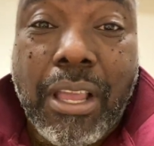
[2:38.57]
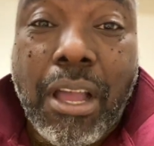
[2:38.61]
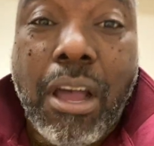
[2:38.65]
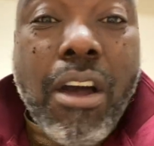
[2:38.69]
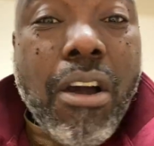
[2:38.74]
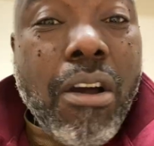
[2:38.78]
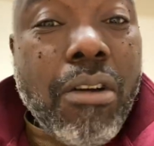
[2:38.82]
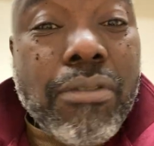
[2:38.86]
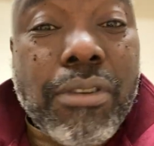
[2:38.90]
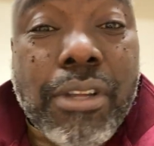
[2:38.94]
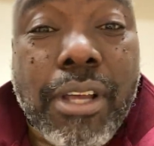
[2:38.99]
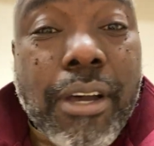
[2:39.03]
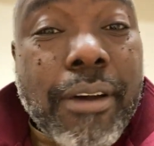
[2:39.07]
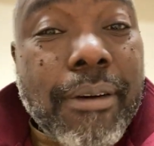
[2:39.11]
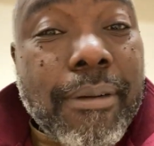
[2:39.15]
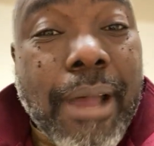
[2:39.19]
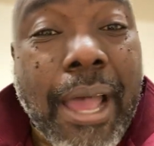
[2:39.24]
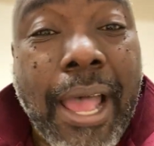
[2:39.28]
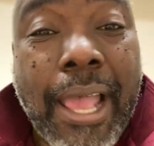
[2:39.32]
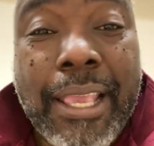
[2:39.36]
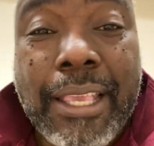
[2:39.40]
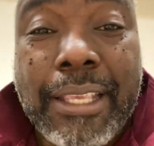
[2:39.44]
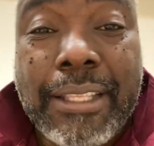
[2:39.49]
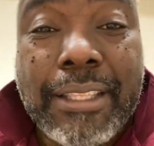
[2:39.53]
Oh no,
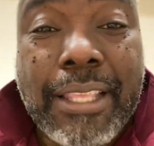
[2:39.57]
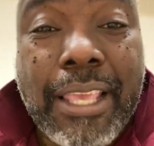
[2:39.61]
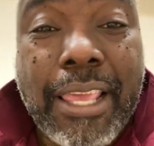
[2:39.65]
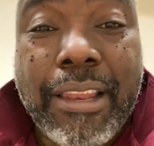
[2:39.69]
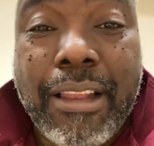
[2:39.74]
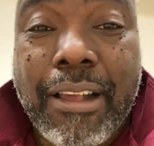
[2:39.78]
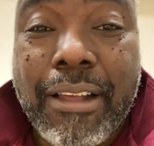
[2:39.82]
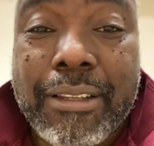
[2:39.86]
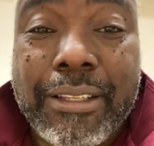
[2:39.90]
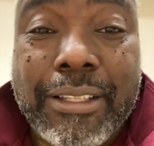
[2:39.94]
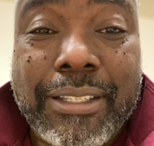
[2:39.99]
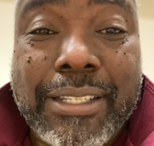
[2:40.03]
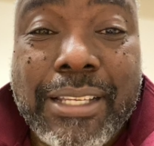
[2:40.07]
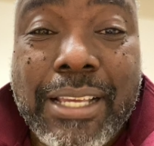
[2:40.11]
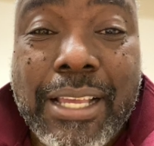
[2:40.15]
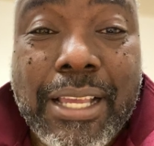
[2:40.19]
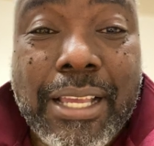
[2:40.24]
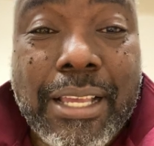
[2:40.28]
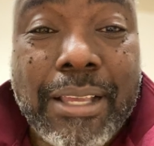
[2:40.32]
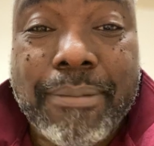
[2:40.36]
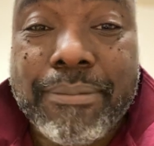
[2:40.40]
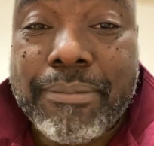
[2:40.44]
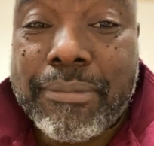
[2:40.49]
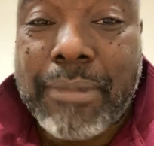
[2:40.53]
I eat that all the
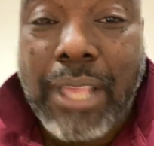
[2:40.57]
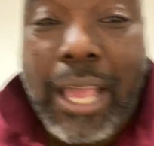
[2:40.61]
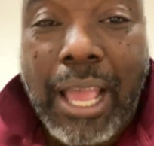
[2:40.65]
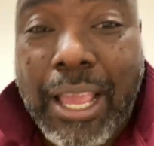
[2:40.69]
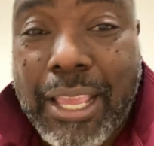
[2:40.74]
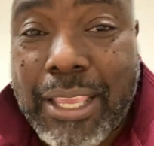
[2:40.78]
time.